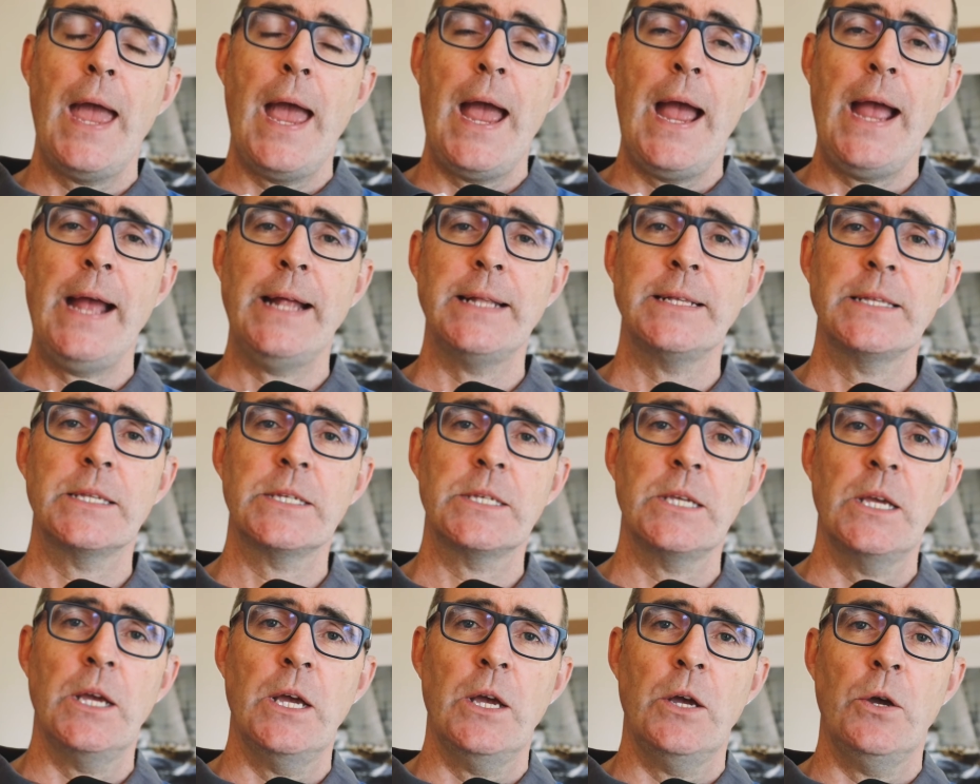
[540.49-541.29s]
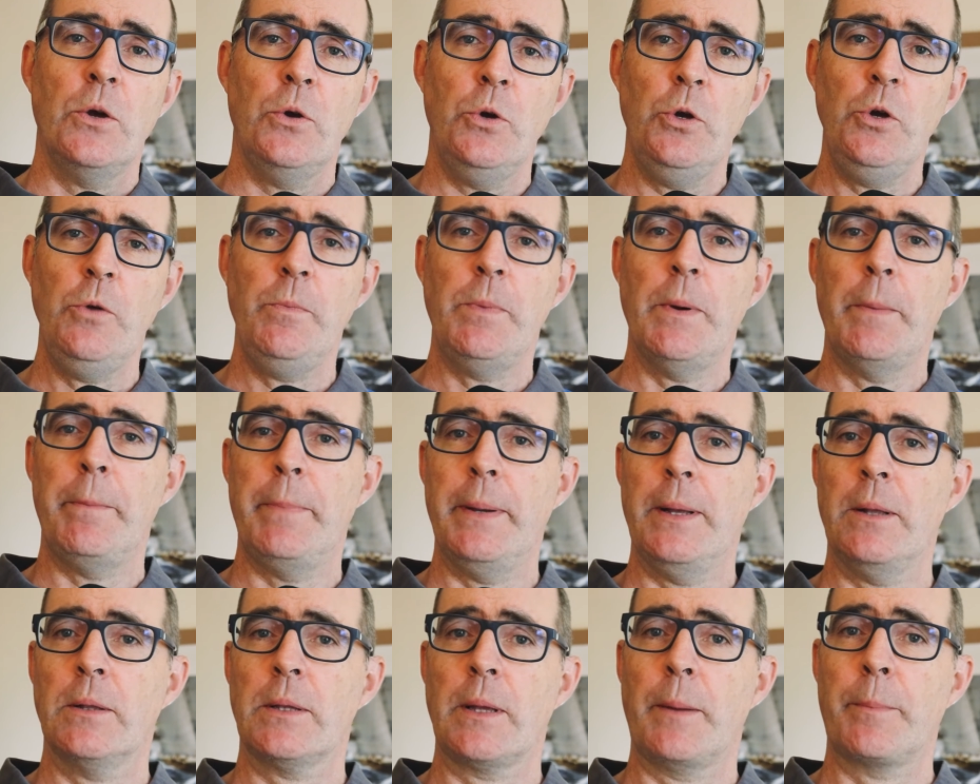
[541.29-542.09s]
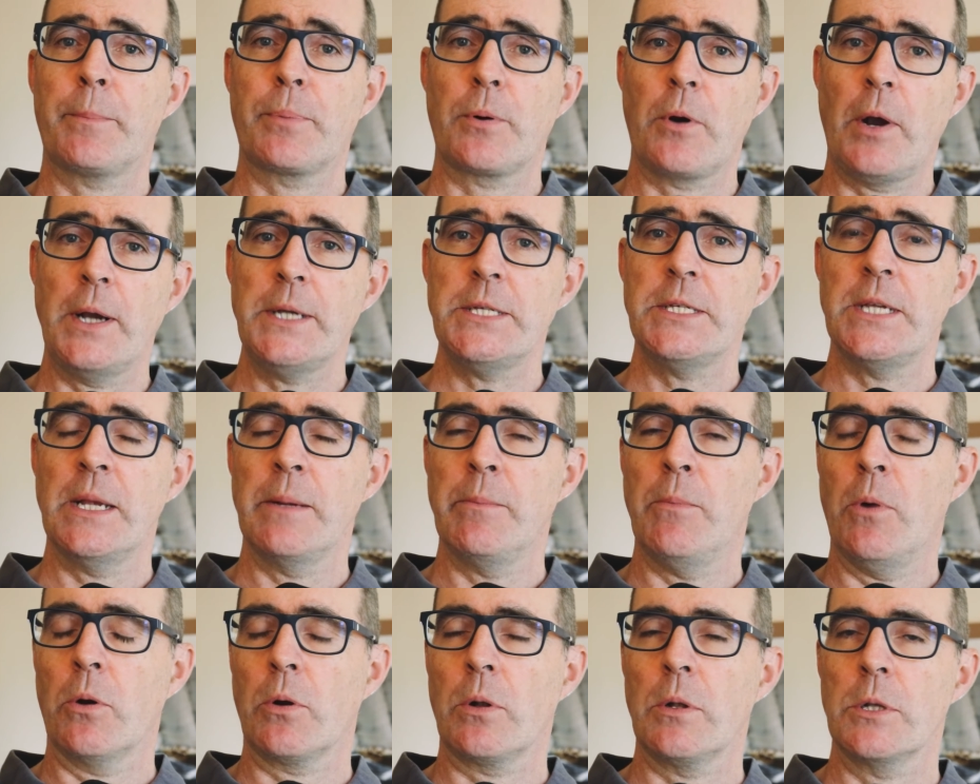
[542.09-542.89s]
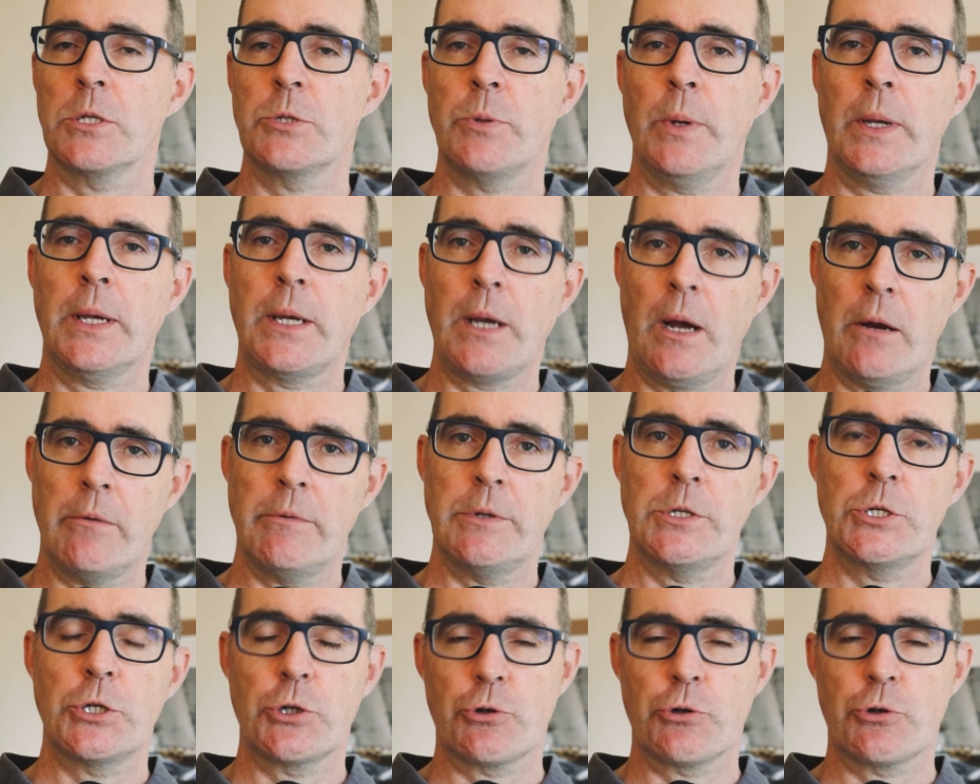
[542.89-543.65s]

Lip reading: Hence, Uber built a pricing model to encourage